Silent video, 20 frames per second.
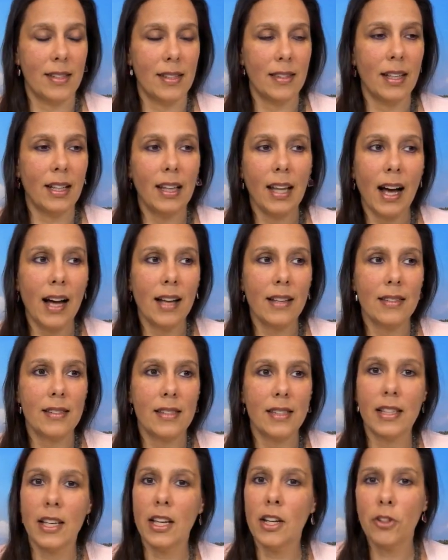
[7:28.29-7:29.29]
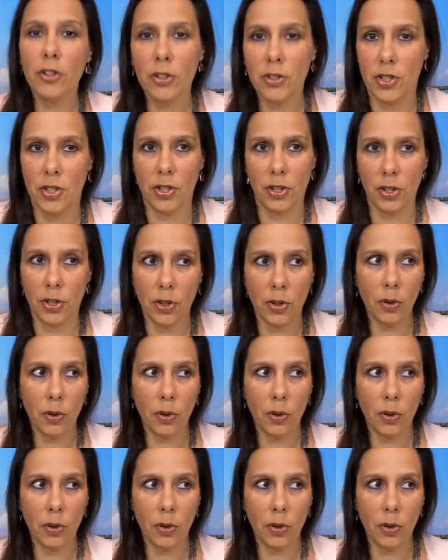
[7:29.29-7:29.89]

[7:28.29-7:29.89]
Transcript: in the last year or two,